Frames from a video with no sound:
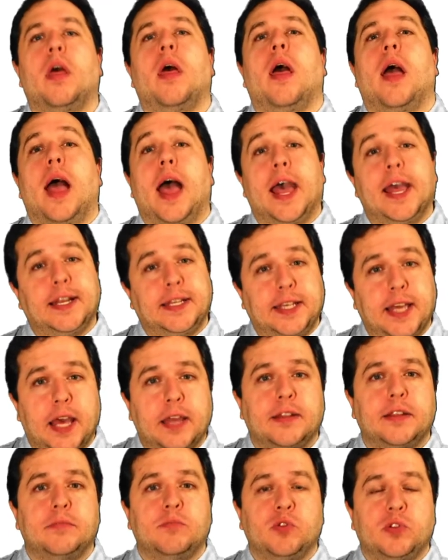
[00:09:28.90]
and
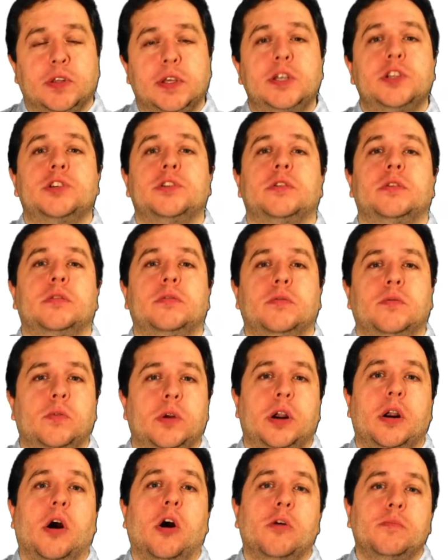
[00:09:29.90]
guided mutation,
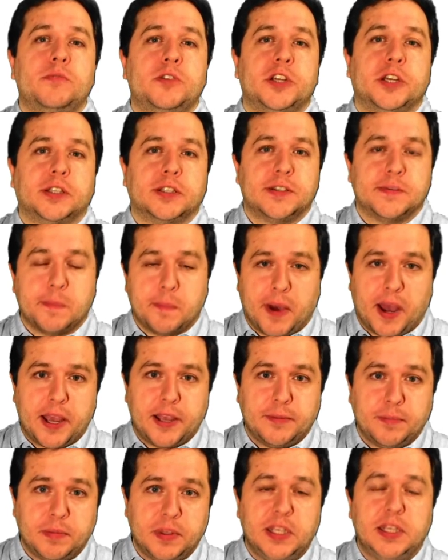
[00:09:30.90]
where objects
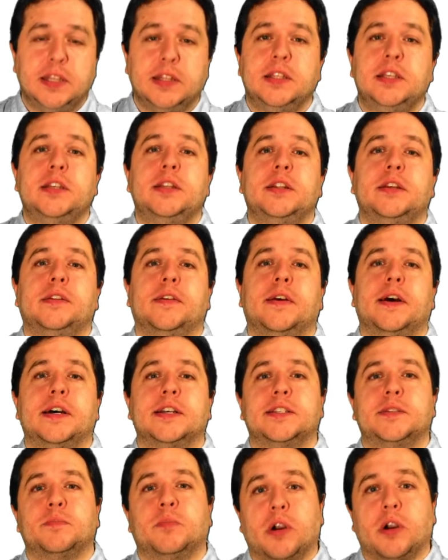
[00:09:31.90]
might be needed
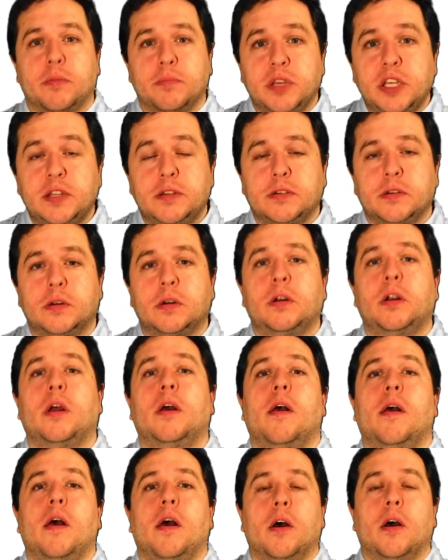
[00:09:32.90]
as parameter
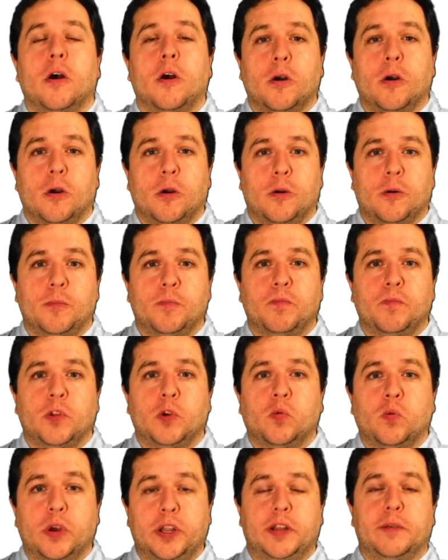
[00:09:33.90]

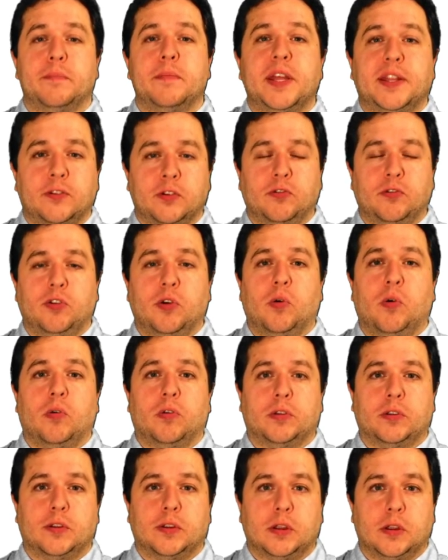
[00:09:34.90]
when a method
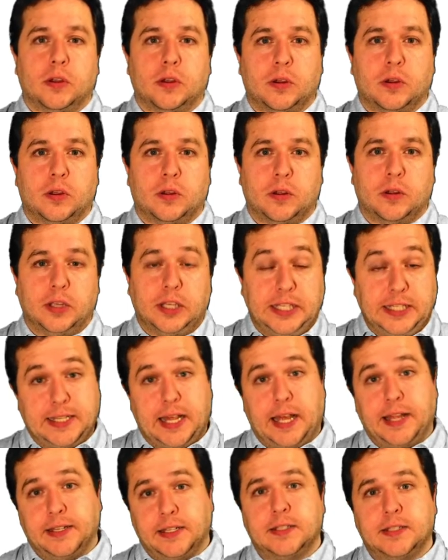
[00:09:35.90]
called is
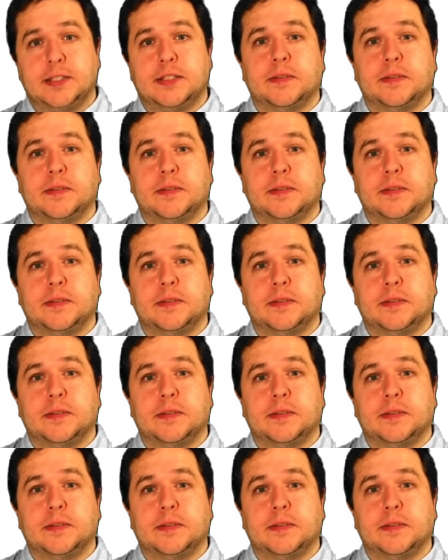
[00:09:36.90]
added.